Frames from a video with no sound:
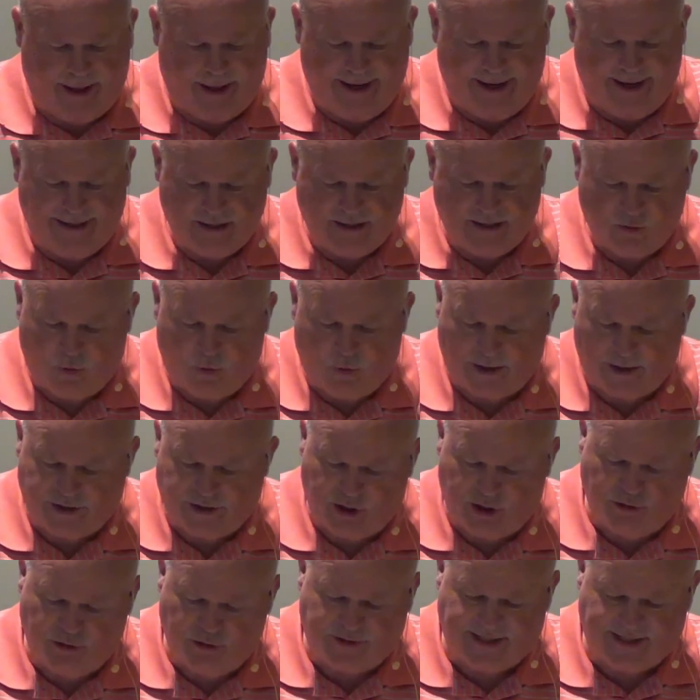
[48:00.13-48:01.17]
a place
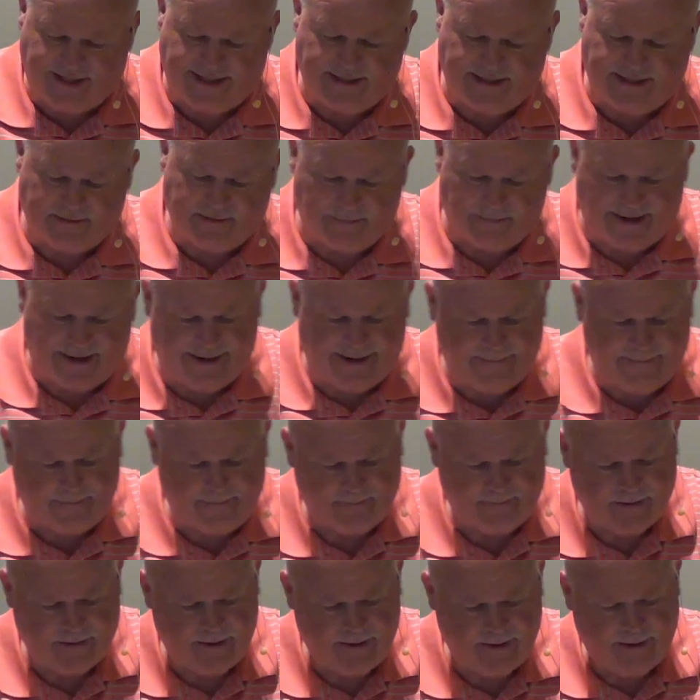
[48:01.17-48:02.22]
where two seas
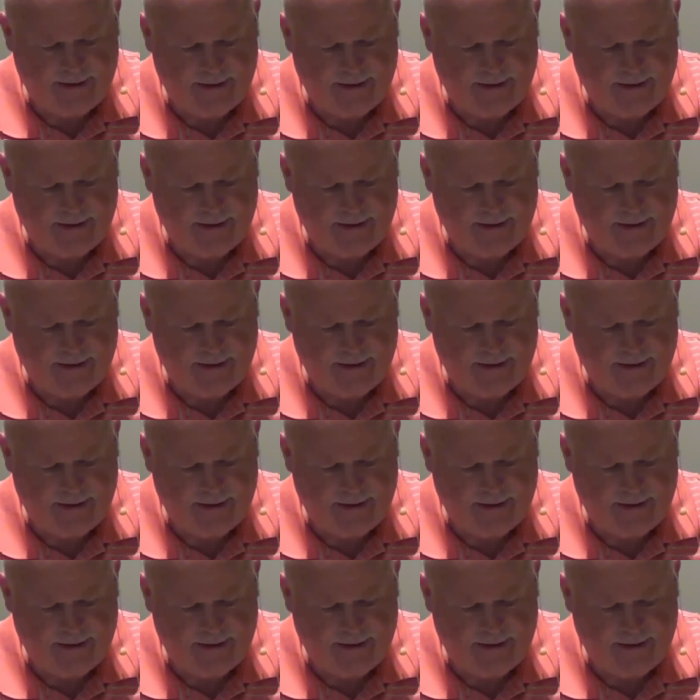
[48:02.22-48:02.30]
met,